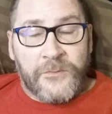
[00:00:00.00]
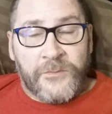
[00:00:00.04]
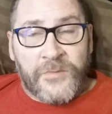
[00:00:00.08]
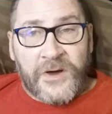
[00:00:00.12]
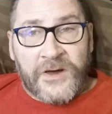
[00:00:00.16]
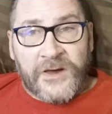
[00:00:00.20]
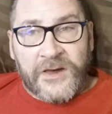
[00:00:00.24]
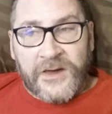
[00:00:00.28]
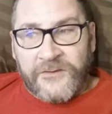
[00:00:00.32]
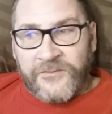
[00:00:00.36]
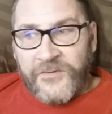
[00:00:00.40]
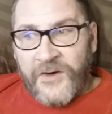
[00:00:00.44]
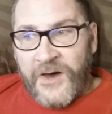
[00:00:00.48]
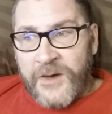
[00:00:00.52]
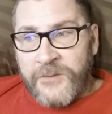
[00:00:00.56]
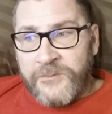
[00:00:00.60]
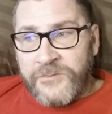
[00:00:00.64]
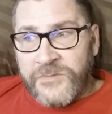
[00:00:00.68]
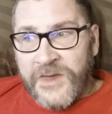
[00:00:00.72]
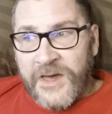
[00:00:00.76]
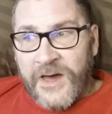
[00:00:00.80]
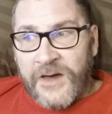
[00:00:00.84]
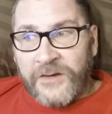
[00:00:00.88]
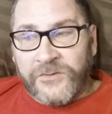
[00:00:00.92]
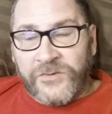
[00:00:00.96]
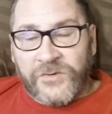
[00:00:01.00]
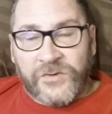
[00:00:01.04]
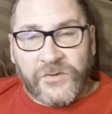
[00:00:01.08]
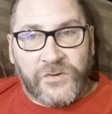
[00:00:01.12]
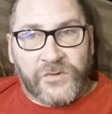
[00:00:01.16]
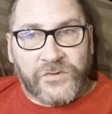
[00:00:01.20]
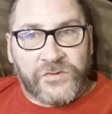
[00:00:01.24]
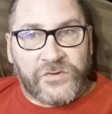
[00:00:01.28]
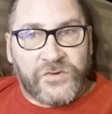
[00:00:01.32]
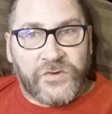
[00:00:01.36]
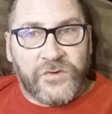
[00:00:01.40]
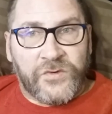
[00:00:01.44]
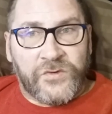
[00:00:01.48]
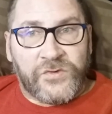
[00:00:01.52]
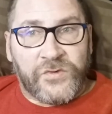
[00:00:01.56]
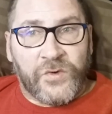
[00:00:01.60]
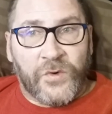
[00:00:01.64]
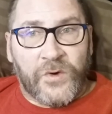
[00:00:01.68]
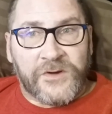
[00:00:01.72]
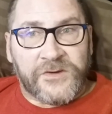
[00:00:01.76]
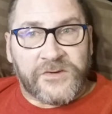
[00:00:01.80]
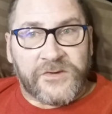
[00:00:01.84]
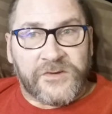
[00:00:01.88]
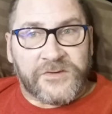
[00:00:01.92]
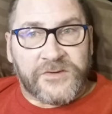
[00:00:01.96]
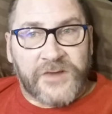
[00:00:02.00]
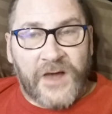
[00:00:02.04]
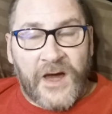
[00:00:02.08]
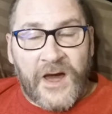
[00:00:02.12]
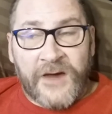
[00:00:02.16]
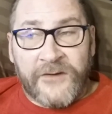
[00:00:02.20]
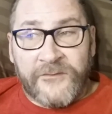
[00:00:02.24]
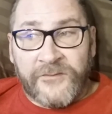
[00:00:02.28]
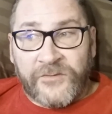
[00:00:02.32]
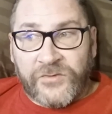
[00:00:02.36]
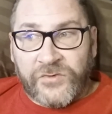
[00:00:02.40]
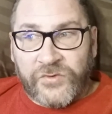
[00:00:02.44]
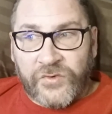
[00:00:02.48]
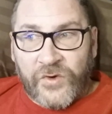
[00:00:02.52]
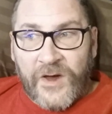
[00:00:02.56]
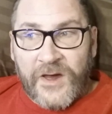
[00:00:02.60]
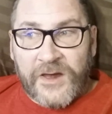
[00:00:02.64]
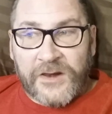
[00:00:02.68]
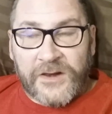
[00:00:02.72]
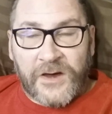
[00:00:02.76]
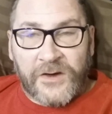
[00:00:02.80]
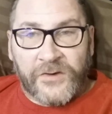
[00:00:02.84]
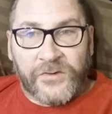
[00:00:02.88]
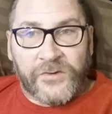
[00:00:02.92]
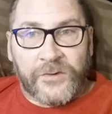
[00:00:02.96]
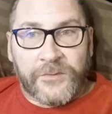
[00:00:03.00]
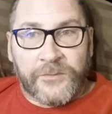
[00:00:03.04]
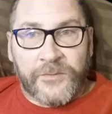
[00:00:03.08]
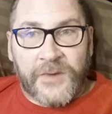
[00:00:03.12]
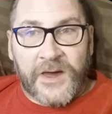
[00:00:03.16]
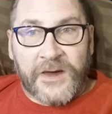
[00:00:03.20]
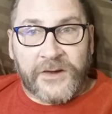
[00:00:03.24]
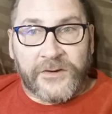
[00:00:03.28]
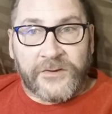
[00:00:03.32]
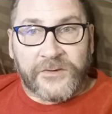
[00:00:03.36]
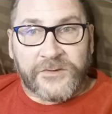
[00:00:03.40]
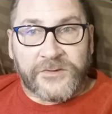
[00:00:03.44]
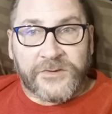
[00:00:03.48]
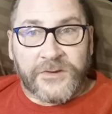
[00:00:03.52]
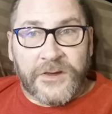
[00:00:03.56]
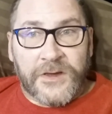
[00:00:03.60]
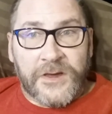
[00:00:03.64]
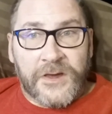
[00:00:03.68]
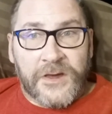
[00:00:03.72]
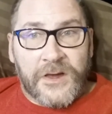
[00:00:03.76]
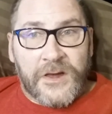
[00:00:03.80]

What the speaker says: But if I'm down to those two choices, I've tried other matters